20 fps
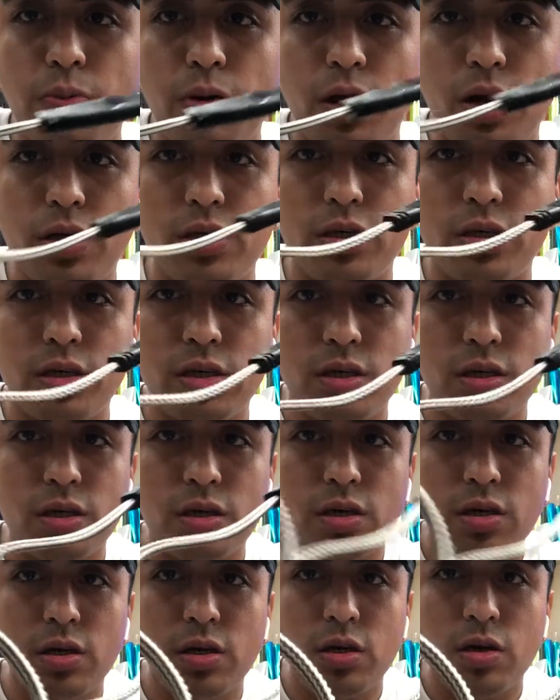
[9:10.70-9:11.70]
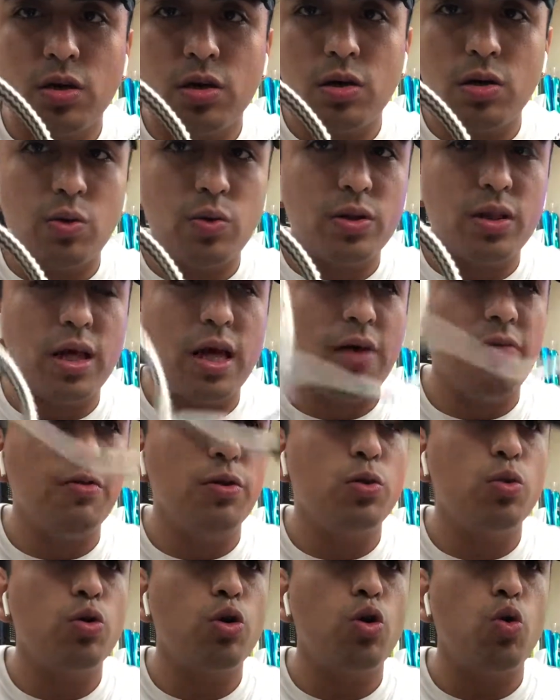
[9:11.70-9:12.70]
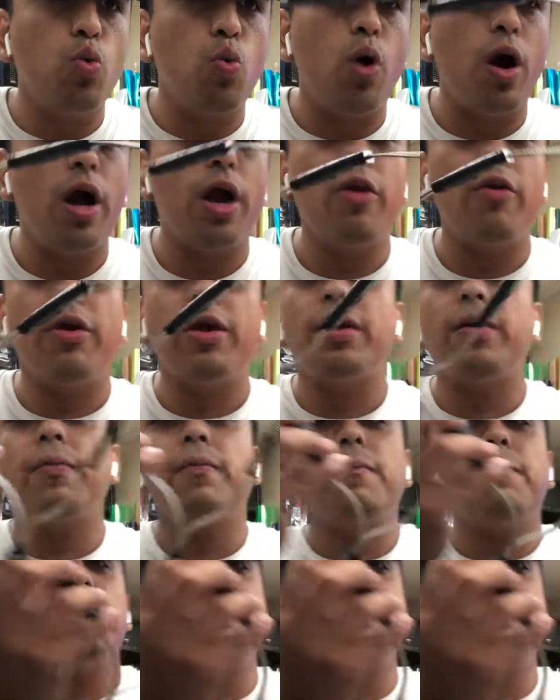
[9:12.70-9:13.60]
Plus with the heavy-duty wiring.